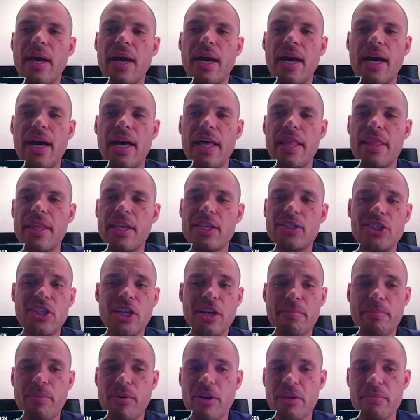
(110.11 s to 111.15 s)
Uh, this
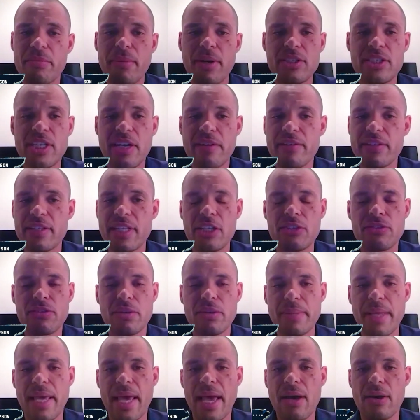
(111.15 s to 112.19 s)
year, pretty much everything's
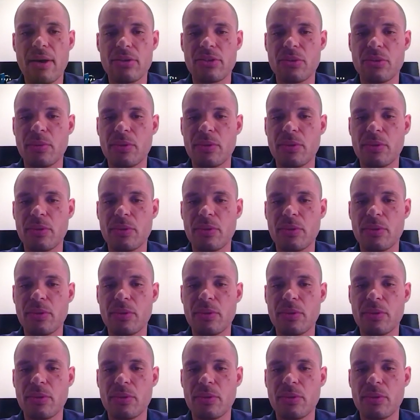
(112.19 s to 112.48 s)
from the house.